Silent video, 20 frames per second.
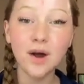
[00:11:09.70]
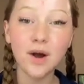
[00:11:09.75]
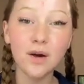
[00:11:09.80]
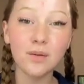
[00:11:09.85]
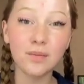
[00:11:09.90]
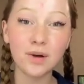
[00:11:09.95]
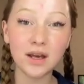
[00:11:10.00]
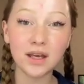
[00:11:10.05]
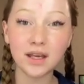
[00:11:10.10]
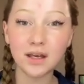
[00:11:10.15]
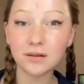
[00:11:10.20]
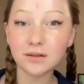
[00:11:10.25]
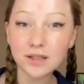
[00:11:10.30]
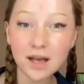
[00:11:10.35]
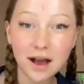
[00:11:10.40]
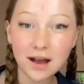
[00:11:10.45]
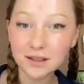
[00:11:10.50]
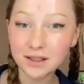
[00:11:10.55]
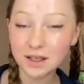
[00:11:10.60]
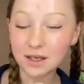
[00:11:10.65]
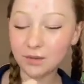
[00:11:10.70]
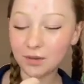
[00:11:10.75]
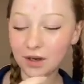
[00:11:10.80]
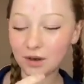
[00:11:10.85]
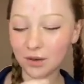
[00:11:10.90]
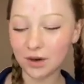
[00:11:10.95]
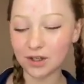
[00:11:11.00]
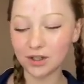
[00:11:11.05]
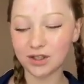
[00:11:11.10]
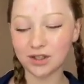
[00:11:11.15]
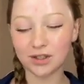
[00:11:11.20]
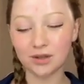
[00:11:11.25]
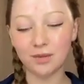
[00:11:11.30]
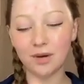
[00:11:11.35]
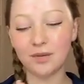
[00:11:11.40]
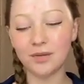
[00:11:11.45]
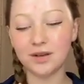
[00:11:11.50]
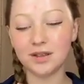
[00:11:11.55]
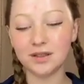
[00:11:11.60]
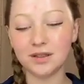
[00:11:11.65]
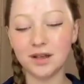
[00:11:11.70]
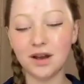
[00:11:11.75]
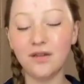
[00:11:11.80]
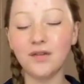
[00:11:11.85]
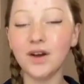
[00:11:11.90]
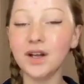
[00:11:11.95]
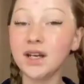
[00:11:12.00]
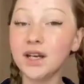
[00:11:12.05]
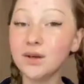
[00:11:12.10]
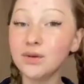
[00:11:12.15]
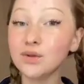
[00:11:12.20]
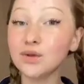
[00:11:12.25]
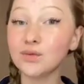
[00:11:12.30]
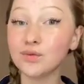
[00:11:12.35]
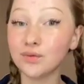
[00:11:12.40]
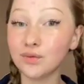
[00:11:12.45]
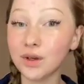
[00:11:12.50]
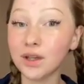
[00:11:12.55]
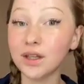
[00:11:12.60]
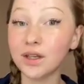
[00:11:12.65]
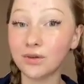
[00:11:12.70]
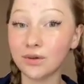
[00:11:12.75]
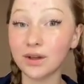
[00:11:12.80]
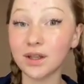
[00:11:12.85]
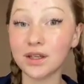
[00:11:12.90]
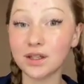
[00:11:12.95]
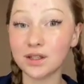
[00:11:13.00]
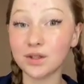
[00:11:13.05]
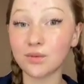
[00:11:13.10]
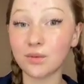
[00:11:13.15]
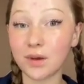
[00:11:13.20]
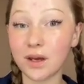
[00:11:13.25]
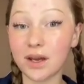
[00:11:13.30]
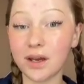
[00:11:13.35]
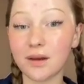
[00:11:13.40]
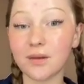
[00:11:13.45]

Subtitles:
But he was asking me questions about myself, and he was really, really sweet.